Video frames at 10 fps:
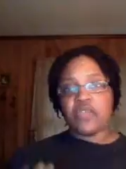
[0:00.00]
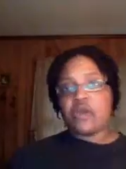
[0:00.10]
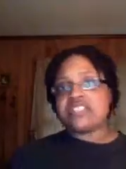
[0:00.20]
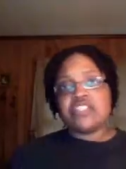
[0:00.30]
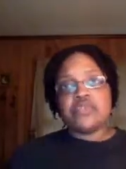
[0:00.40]

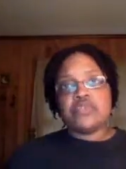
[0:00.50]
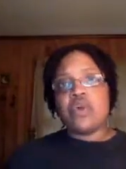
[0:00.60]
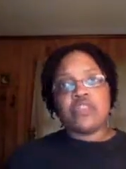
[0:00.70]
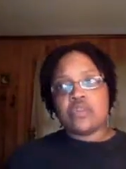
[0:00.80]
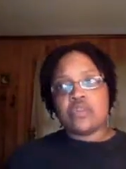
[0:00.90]
those that do
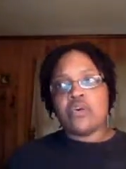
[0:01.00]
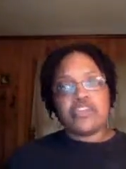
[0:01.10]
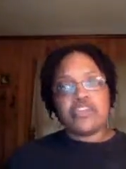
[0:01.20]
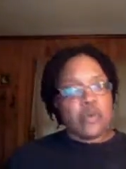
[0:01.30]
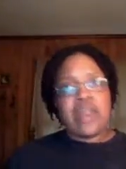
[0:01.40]
know the lore,
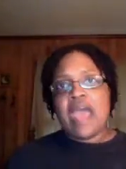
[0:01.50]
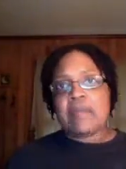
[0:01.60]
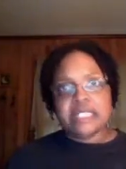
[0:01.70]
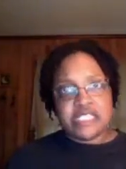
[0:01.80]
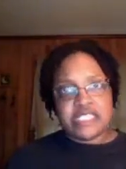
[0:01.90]
you know what
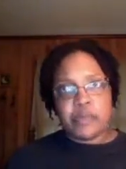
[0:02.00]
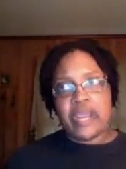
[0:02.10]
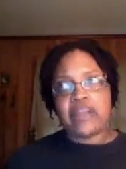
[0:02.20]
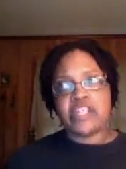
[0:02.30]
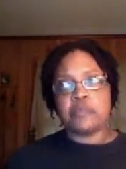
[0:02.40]
happened to his
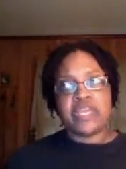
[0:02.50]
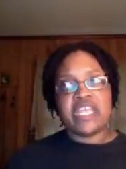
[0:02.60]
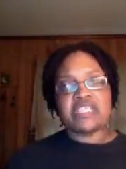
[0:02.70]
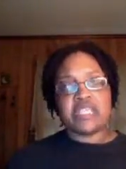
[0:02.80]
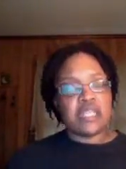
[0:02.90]
parents, but
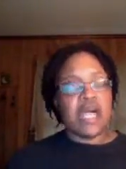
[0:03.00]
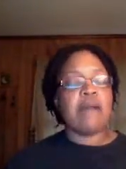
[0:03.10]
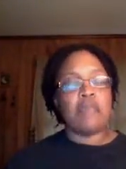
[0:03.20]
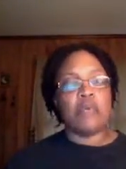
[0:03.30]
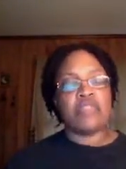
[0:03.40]
it's a
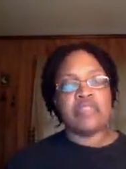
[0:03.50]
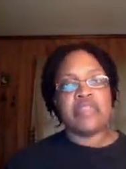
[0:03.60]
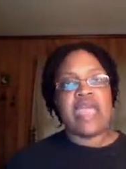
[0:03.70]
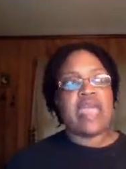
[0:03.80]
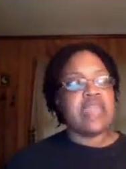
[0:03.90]
lot more than that.